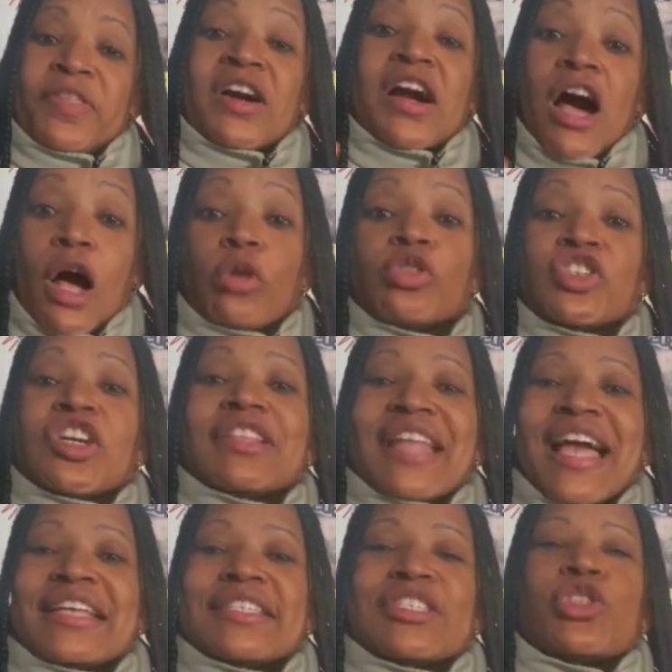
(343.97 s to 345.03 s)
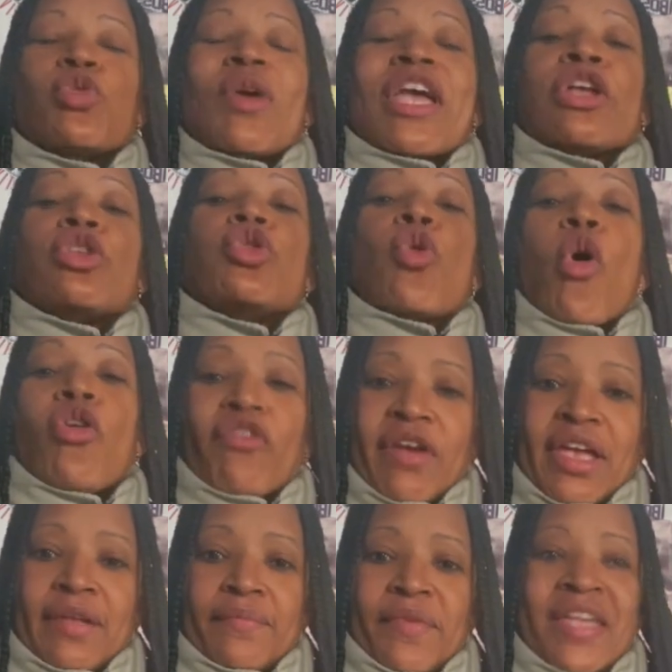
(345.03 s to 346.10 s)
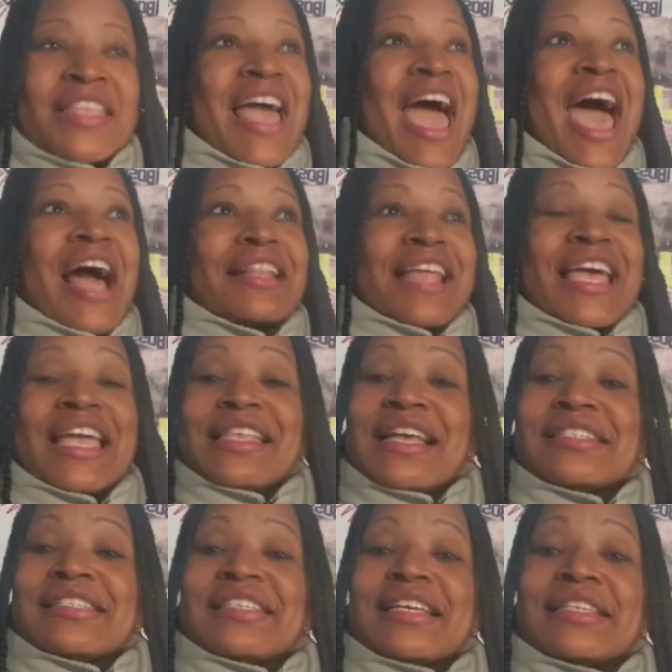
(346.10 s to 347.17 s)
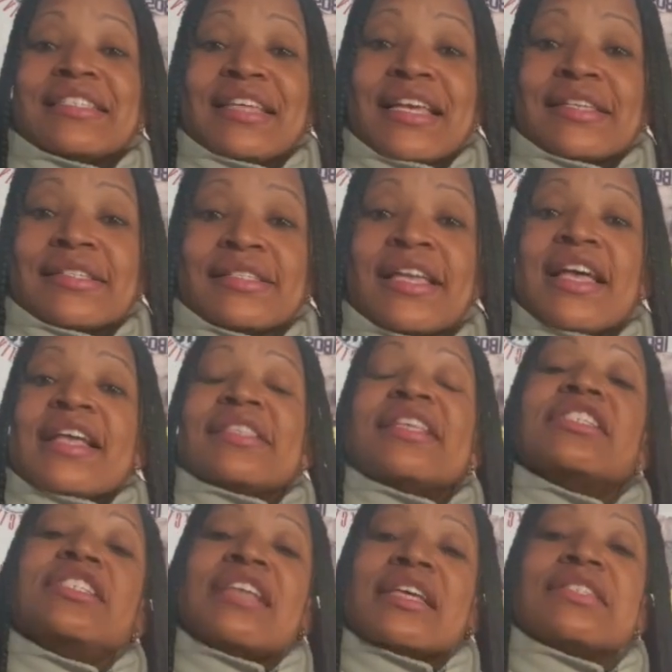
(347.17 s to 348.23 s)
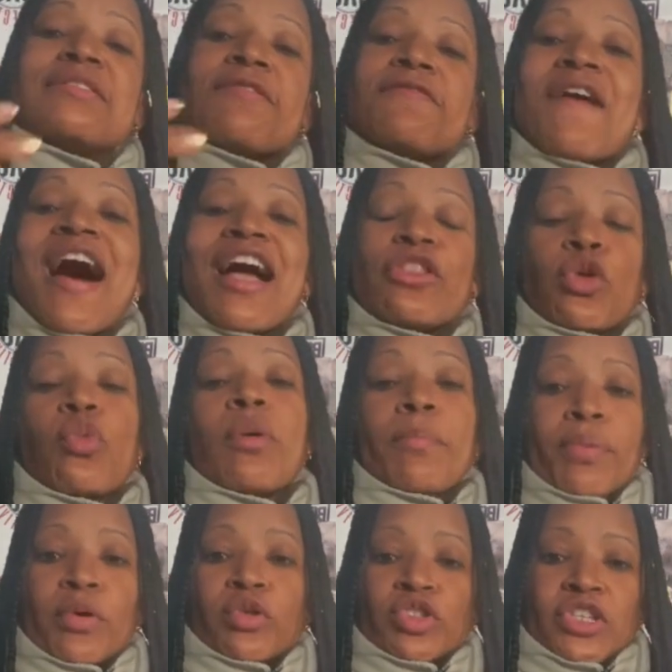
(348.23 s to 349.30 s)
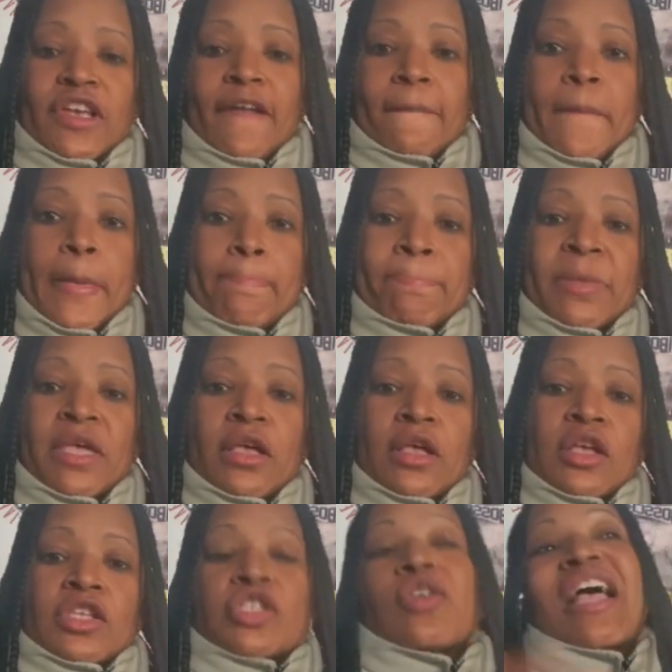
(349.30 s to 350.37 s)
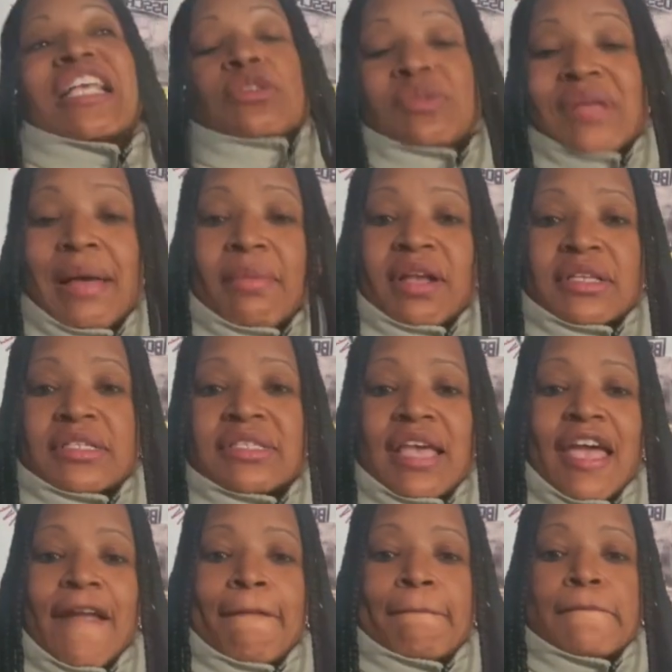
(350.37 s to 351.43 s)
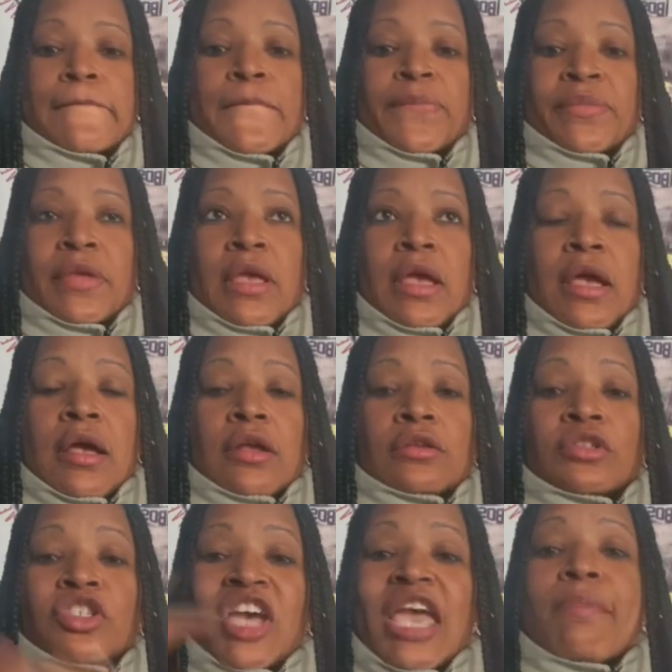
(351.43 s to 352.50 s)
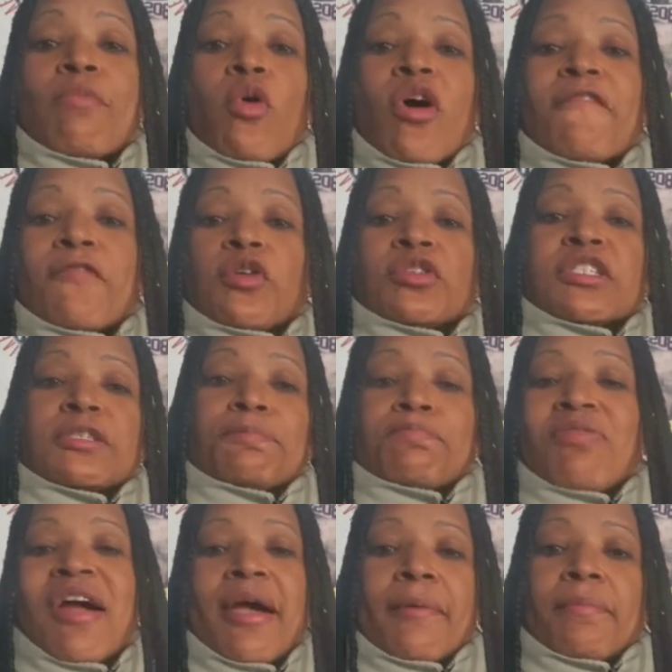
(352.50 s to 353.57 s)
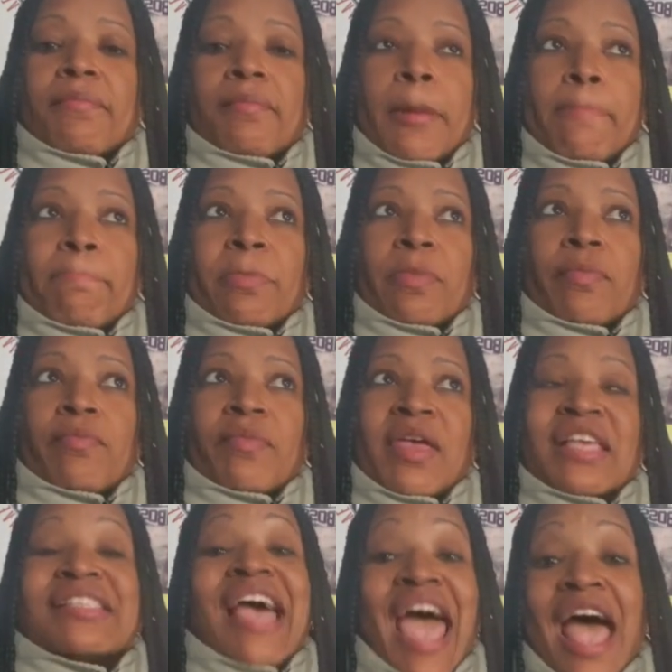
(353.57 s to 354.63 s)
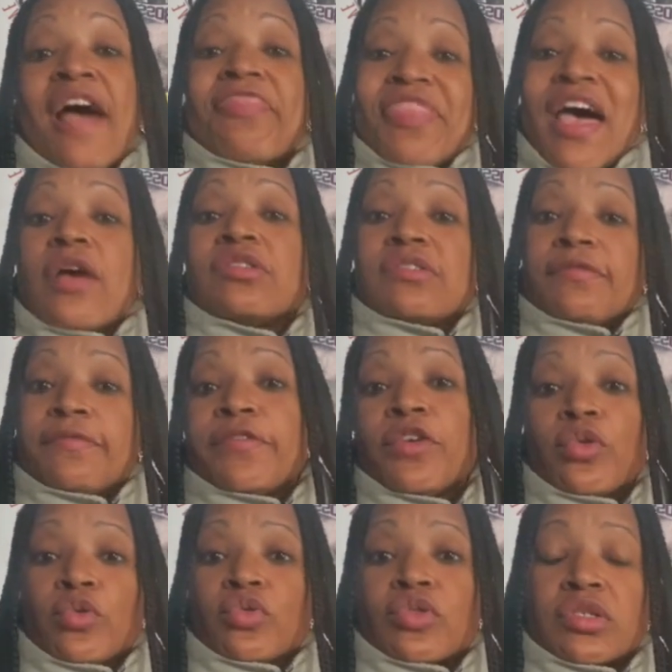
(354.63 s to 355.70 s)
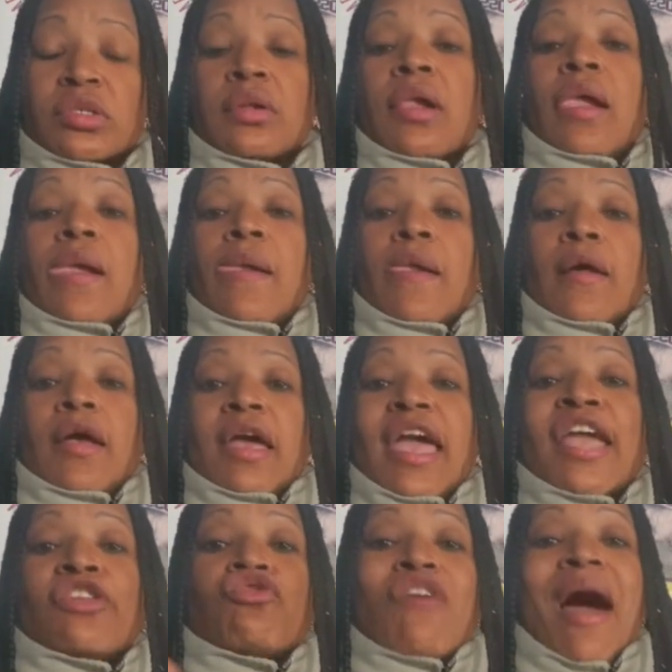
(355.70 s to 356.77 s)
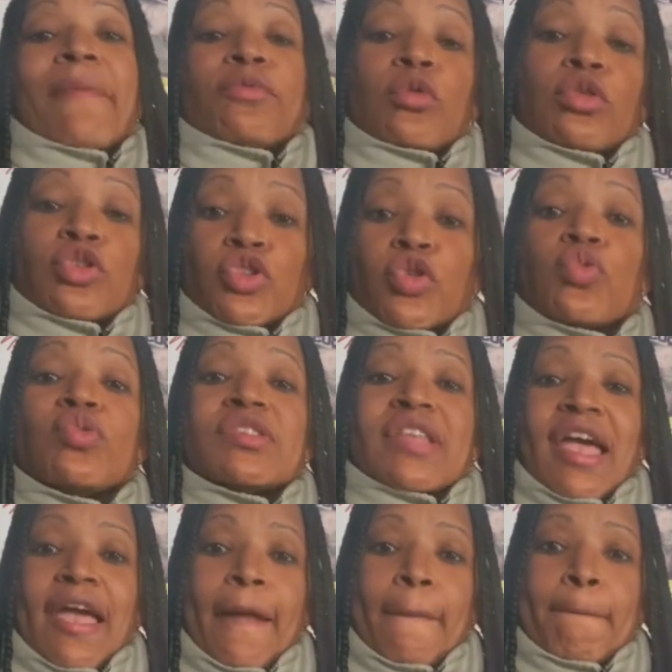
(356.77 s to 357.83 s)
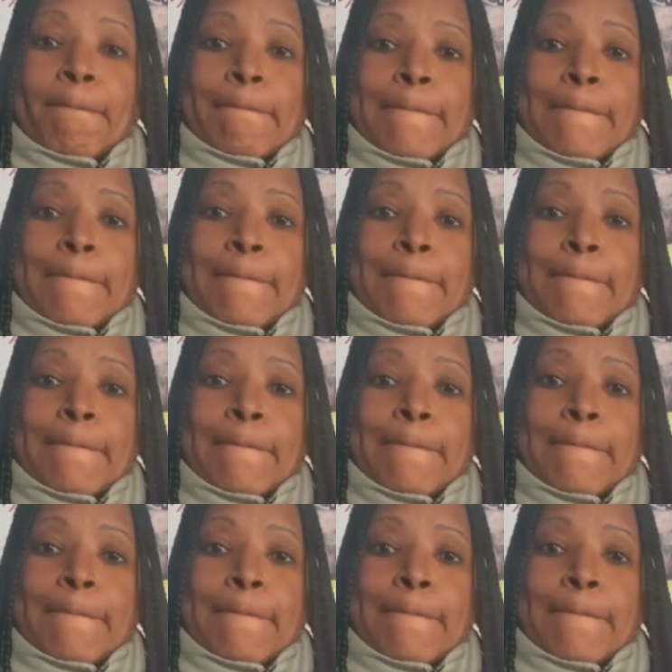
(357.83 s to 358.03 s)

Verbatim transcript: the culture likes to ignore it and act like it doesn't exist to justify doing bullshit. So that's what I'm going to say. Jmorr versus Prep is at 1,000 views. It dropped on Tuesday.